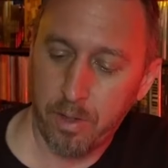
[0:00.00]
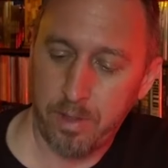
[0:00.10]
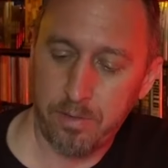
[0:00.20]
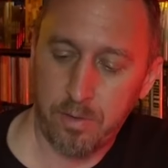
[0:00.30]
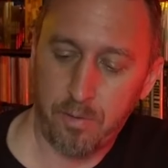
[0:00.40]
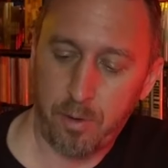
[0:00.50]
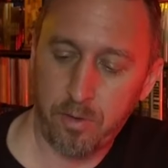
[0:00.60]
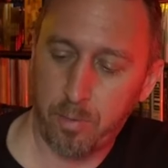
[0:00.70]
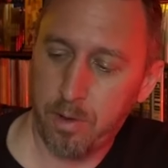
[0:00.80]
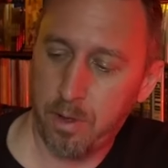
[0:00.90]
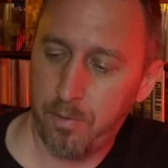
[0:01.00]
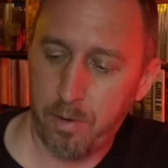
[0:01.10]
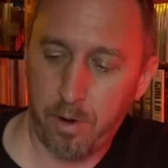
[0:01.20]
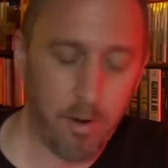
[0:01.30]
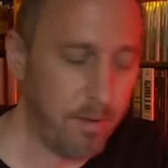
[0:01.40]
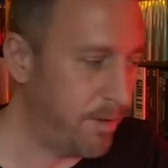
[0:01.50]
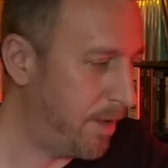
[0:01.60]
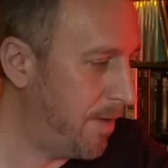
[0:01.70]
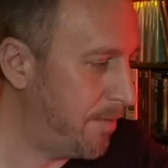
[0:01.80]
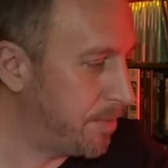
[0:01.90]
is, and reversible cover arts, and
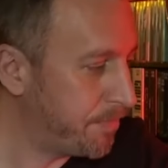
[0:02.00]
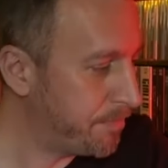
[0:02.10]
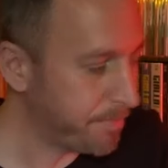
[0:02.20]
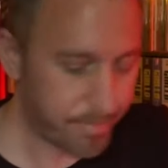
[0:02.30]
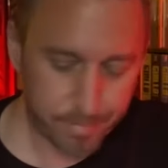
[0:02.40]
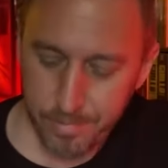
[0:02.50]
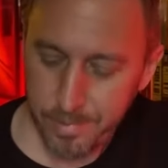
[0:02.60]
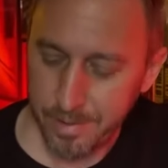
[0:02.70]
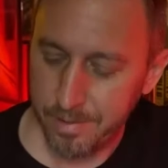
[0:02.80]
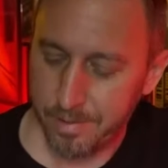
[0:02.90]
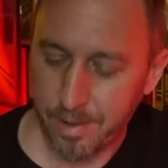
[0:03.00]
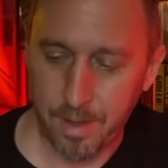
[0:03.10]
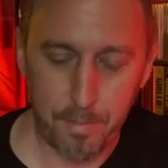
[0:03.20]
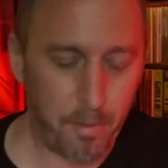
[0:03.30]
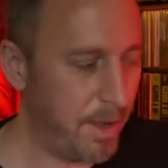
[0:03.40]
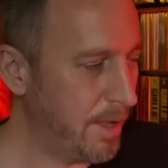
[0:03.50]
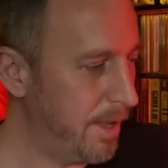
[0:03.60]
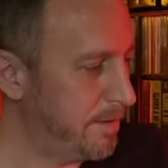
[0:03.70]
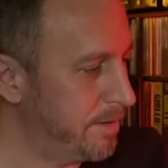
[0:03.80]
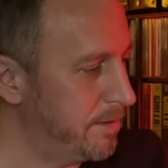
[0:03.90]
having six M R A
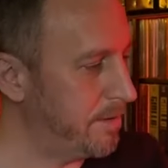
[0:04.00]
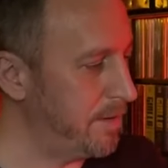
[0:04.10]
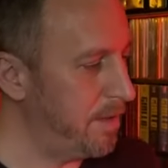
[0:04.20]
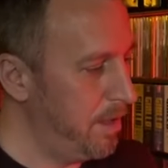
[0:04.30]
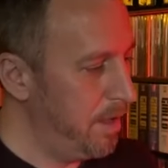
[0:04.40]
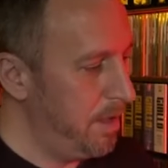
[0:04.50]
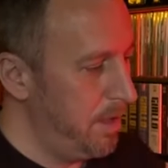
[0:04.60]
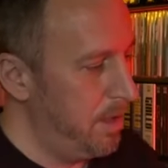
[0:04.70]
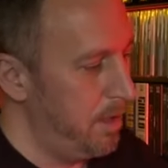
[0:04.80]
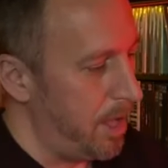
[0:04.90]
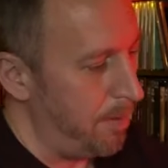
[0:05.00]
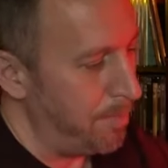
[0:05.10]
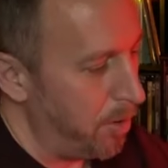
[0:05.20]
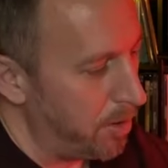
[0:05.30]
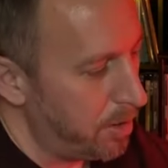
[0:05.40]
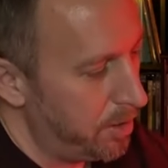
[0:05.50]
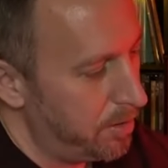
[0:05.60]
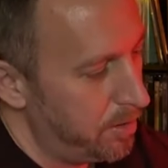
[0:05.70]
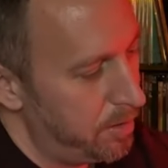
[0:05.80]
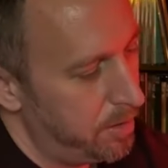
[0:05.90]
cases and, and a book,
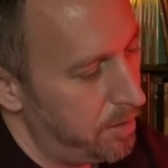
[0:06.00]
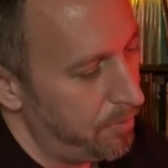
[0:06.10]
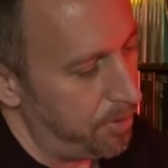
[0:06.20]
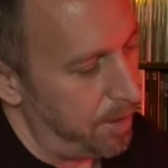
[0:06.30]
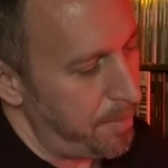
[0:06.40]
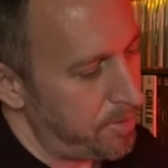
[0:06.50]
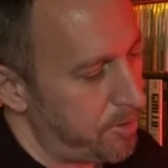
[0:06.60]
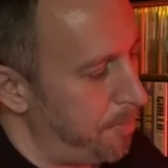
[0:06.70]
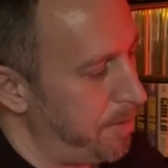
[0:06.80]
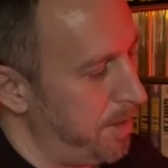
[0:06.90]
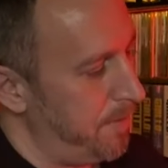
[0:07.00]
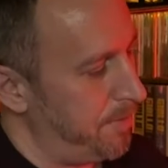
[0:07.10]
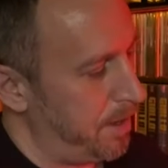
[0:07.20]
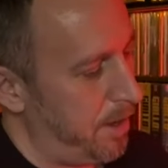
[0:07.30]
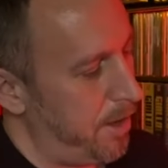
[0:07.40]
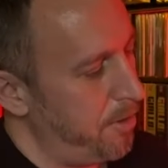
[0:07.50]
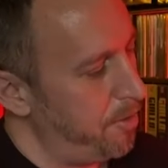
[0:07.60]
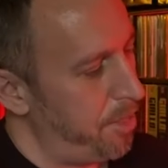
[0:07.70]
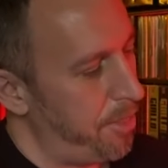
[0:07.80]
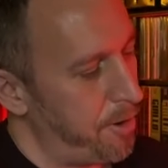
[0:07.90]
for the M S R P of like one hundred
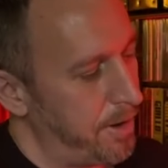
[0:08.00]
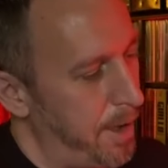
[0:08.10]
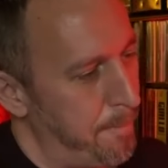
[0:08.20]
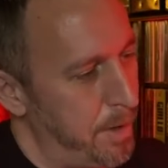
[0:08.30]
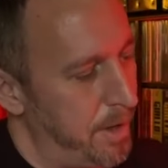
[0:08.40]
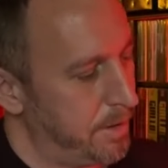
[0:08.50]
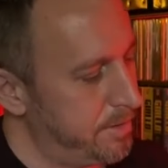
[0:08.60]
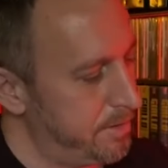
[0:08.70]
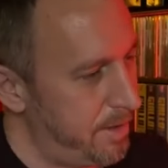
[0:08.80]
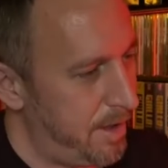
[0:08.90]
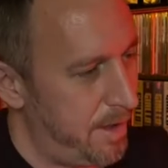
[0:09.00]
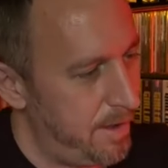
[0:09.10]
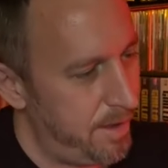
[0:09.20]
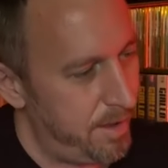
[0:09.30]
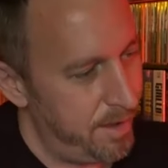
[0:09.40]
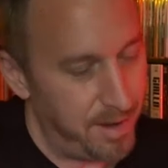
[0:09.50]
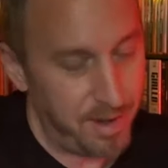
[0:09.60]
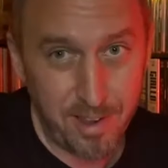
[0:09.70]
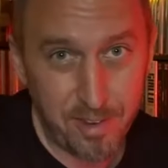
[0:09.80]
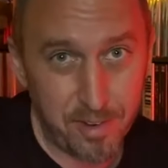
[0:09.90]
thirty-nine bucks,
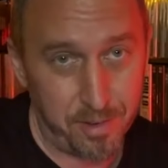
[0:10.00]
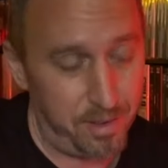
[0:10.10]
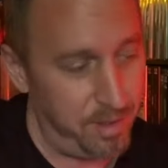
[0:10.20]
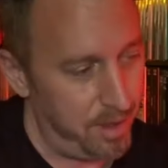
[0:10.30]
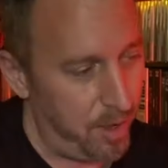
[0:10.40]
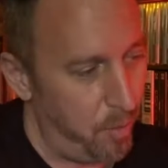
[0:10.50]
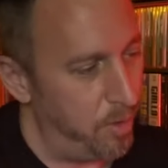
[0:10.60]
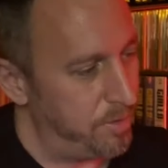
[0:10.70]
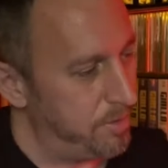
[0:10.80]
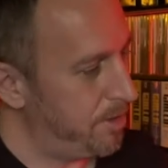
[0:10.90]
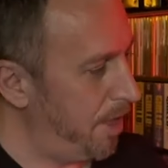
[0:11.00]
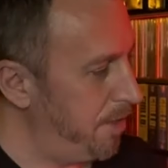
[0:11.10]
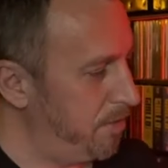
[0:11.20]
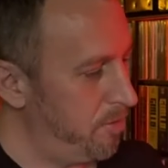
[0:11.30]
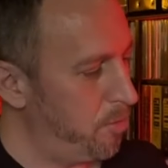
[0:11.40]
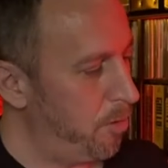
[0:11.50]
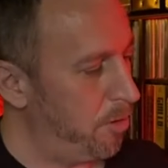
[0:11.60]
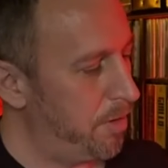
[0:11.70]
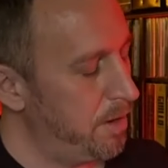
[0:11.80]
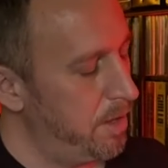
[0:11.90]
initially I wouldn't say this is
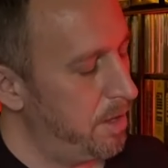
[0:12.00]
worth it.